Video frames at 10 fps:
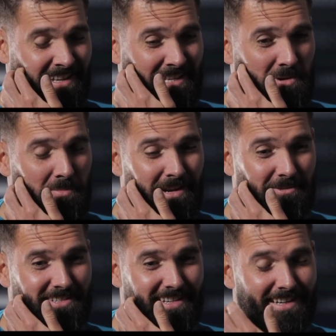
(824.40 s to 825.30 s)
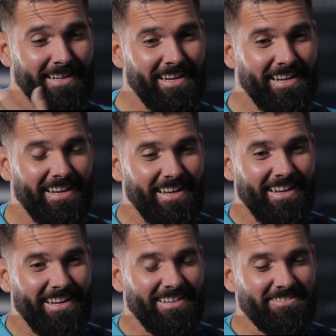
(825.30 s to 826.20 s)
Another moment I would say
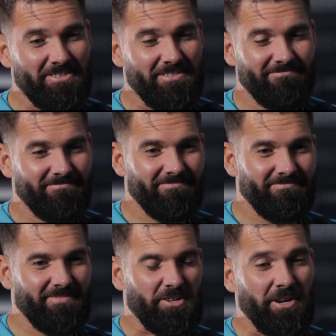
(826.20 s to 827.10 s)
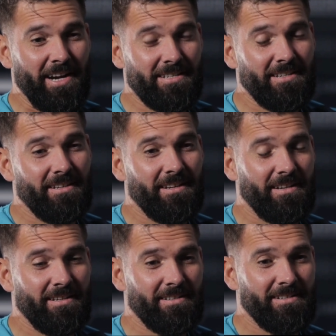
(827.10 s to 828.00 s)
was crazy
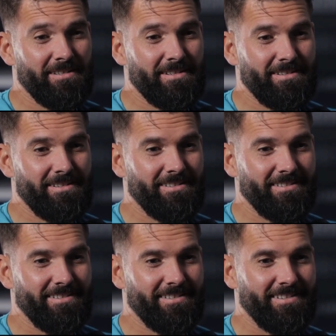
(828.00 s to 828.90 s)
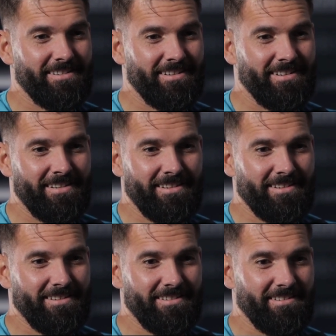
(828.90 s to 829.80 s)

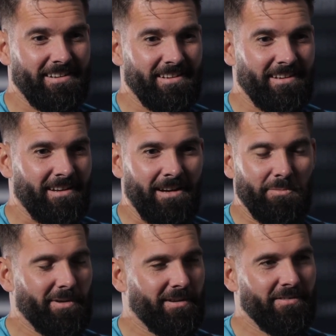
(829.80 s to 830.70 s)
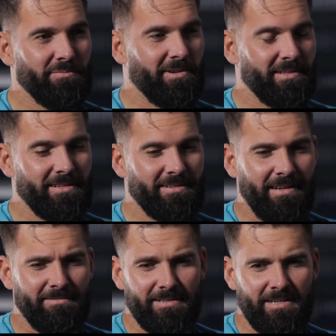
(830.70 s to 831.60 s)
and unbelievable at the
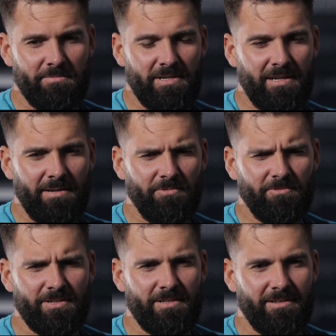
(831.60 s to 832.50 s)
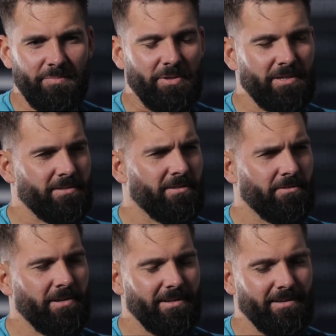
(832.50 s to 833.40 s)
same time. It was
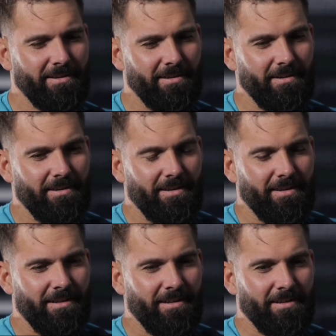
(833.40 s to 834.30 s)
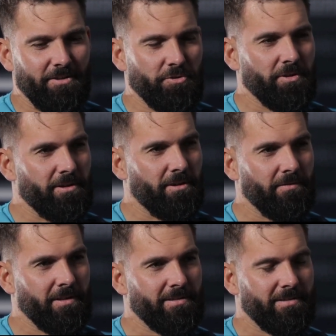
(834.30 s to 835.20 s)
Preston away during
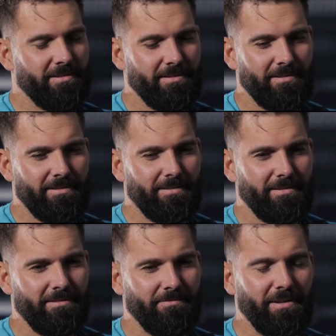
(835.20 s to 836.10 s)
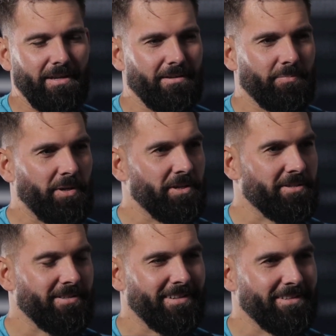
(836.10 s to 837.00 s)
COVID, and I think
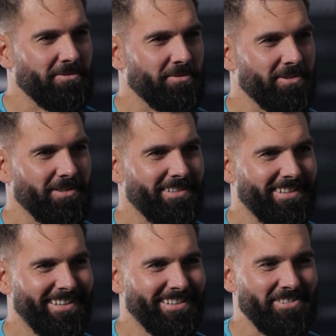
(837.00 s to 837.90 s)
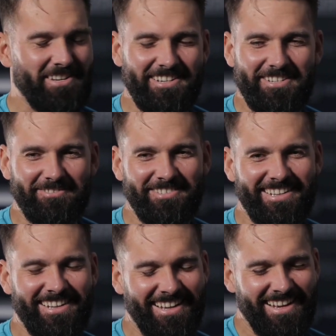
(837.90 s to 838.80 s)
Piercy took charge of
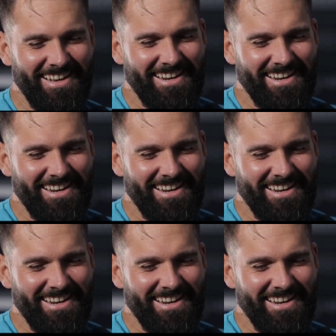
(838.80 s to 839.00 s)
the